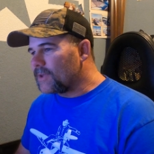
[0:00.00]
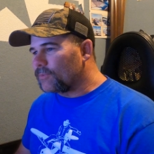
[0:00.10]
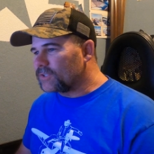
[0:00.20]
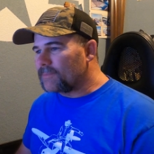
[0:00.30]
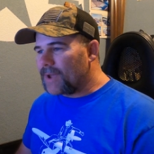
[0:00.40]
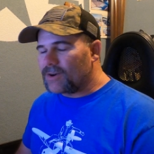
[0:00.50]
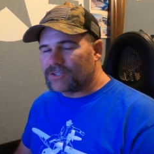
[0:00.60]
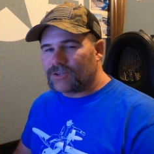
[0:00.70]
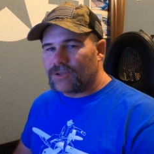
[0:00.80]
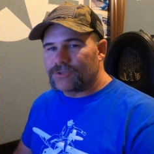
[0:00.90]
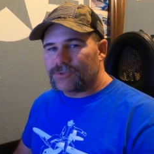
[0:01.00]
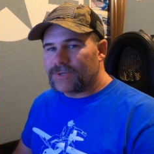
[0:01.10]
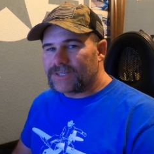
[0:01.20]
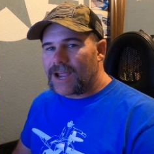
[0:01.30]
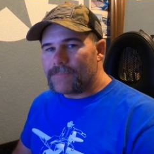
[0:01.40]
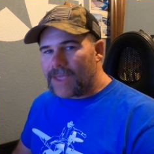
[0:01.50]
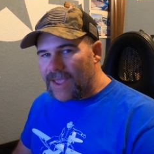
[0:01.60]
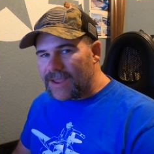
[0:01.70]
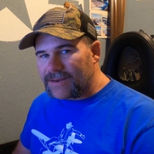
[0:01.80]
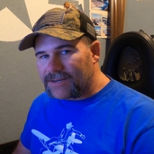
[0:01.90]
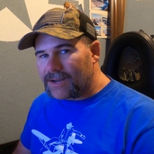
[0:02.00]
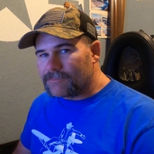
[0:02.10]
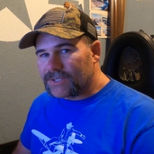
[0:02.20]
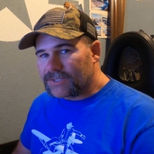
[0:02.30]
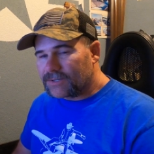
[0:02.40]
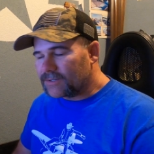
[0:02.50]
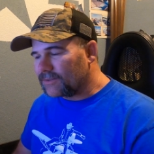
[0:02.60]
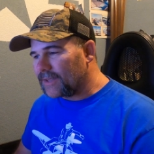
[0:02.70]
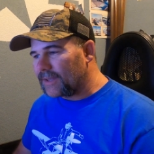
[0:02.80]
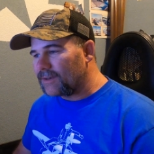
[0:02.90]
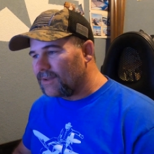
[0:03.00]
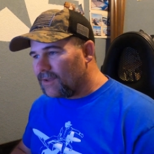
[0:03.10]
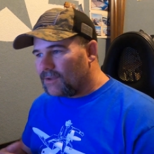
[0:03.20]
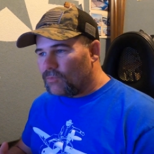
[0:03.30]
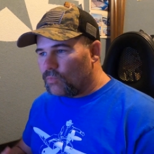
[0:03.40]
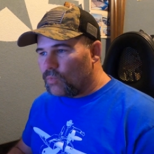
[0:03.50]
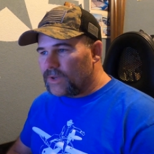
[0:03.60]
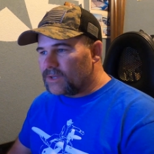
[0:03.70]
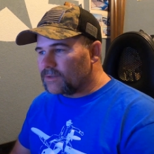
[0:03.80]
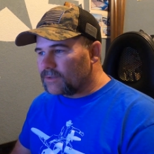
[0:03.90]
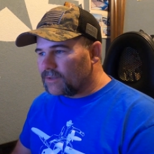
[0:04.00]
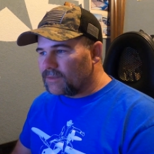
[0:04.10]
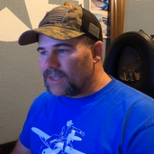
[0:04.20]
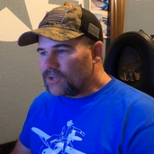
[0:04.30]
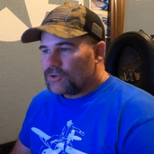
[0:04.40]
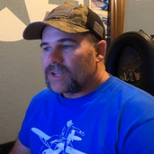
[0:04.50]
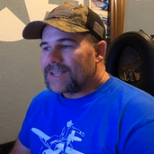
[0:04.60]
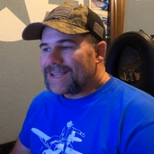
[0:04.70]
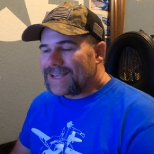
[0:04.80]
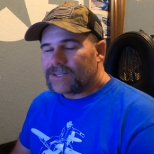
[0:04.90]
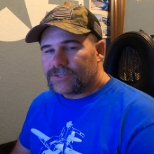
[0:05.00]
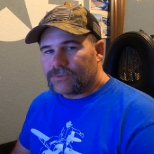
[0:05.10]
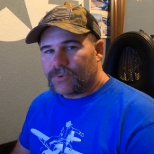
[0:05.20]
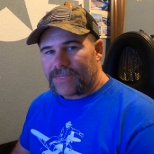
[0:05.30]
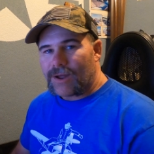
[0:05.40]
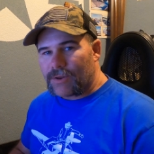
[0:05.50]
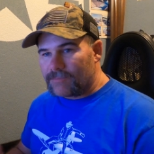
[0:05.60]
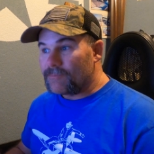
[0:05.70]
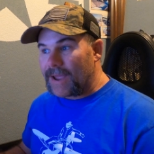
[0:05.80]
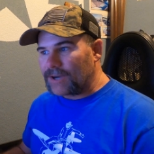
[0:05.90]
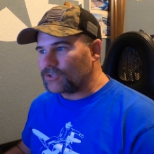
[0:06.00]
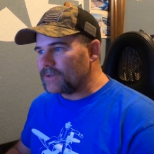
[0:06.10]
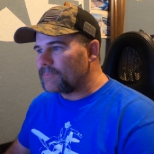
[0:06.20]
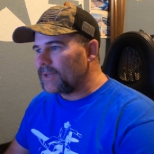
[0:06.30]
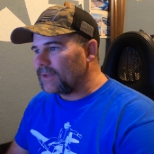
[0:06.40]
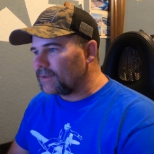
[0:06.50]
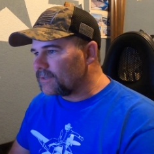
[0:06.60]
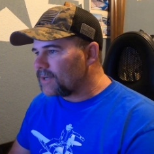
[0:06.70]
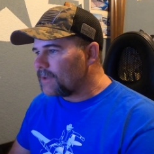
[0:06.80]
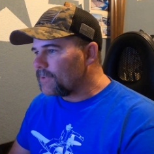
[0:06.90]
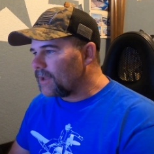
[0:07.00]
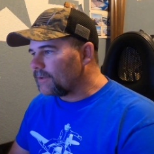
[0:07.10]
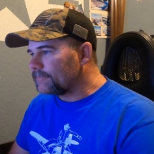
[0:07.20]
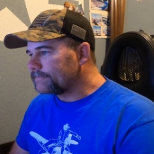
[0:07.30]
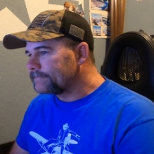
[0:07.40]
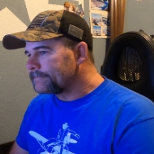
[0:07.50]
It was about as close to a type A type material that you can get to without it actually being a type A.